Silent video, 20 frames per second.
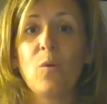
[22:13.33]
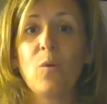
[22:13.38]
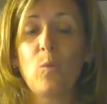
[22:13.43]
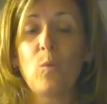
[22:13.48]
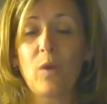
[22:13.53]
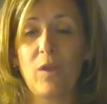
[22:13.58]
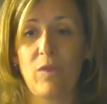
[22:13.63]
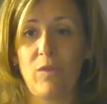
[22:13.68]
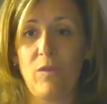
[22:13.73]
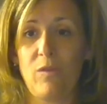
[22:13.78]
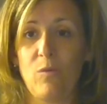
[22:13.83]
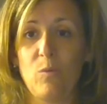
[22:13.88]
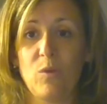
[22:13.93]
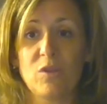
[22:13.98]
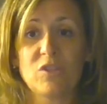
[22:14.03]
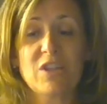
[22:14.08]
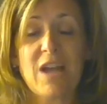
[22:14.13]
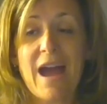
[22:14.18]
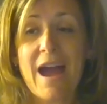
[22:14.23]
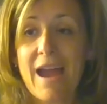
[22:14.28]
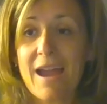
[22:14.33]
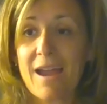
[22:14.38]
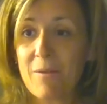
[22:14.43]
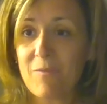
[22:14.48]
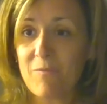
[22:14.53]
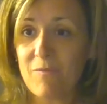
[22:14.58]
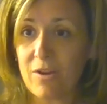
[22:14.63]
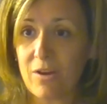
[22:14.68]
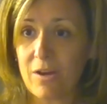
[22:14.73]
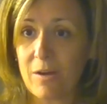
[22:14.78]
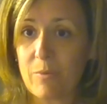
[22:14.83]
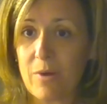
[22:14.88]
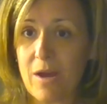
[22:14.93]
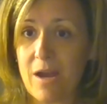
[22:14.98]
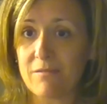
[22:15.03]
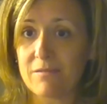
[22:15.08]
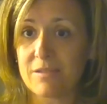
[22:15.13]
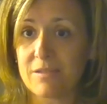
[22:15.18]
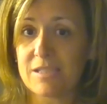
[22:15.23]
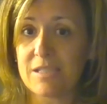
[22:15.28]
with you, which I am very
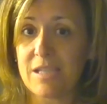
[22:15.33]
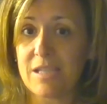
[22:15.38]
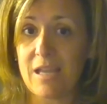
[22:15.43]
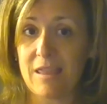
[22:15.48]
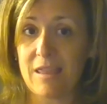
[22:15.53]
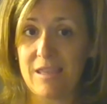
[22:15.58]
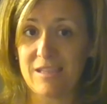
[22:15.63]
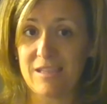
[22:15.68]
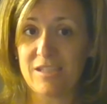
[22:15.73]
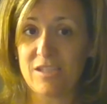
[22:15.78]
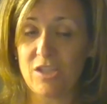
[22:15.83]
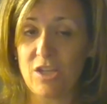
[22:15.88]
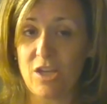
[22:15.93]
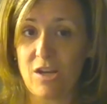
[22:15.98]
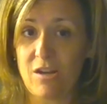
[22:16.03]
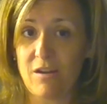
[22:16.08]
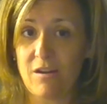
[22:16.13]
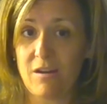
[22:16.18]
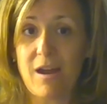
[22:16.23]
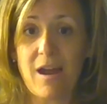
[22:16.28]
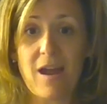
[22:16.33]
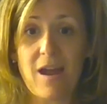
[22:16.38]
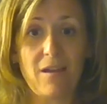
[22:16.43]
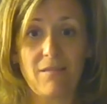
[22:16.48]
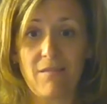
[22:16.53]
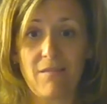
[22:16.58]
proud to say this year.